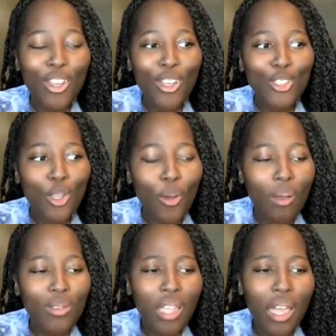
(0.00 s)
So I
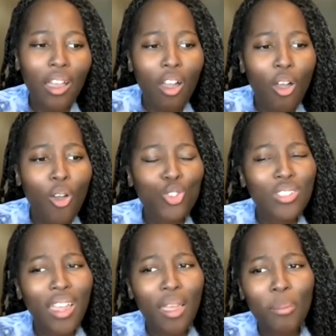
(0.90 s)
was like, oh,
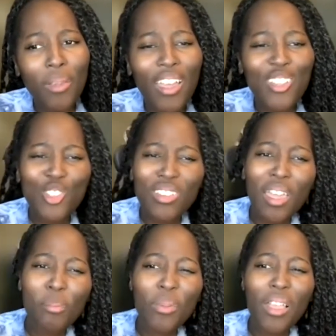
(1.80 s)
should I apply? Shouldn't
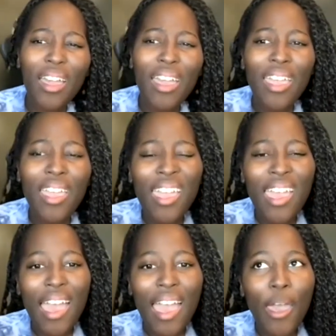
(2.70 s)
I apply?
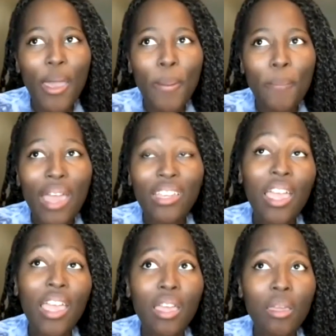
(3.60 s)
And
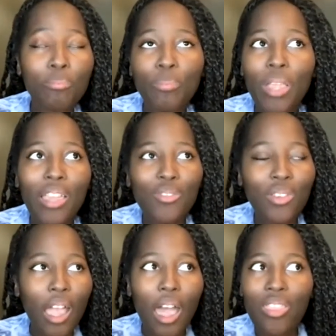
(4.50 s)
I applied for
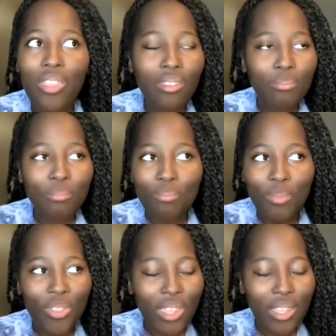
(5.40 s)
like other
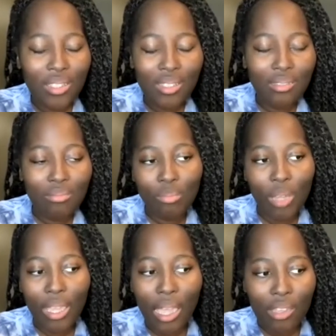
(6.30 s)
things
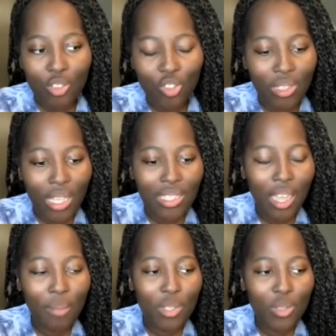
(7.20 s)
like during that
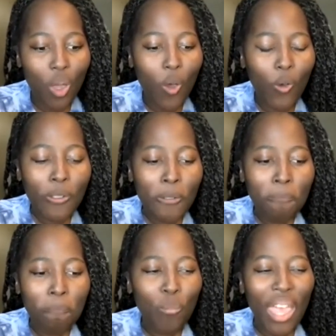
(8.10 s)
time as well.
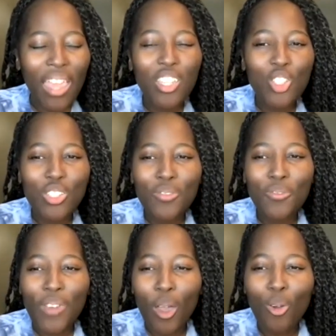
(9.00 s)
And it just
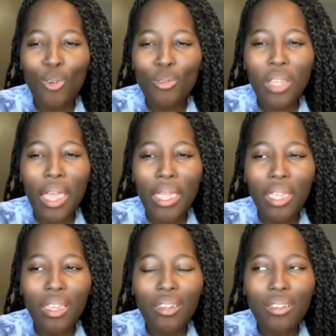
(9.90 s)
felt
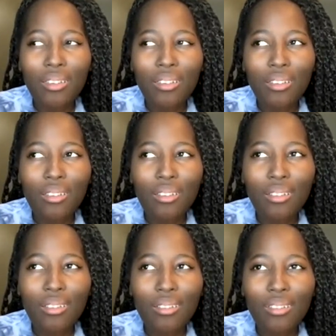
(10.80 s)
like
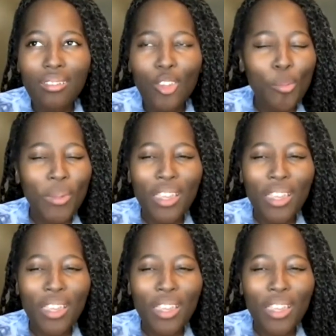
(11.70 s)
nobody